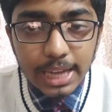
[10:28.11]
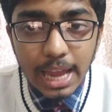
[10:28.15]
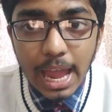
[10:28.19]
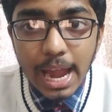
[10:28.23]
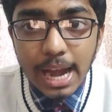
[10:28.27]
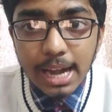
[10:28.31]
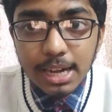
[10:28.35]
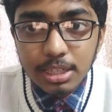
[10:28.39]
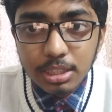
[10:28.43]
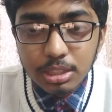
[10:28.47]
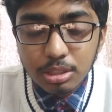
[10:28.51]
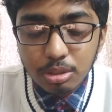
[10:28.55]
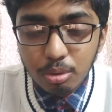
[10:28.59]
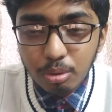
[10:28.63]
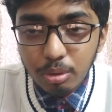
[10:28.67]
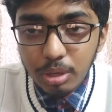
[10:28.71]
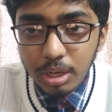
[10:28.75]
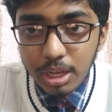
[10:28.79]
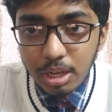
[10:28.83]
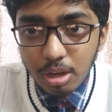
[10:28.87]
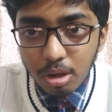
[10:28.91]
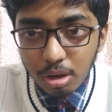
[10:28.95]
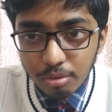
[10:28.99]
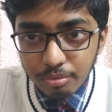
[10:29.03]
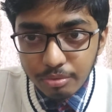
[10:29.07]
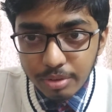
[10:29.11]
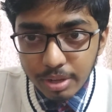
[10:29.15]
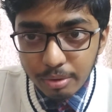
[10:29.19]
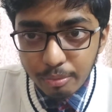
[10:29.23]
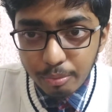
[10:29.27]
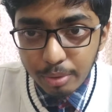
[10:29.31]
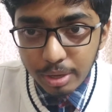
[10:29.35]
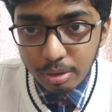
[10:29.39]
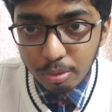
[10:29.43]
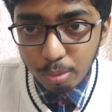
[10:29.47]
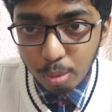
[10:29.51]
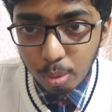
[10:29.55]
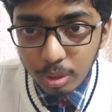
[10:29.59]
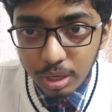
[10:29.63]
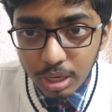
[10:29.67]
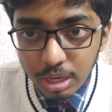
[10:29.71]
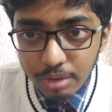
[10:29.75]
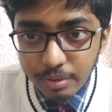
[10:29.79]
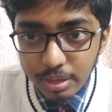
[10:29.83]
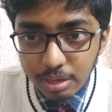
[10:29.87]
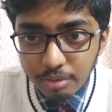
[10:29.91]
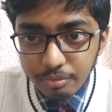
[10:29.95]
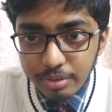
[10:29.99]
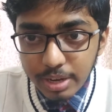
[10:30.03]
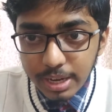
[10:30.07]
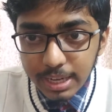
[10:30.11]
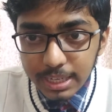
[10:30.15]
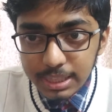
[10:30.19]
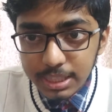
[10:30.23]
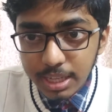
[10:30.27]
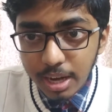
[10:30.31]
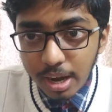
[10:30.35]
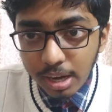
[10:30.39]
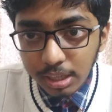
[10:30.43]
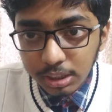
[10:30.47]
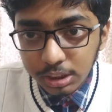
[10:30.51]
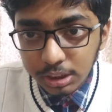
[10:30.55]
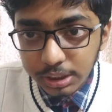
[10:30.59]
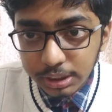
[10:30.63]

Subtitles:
acts only when very large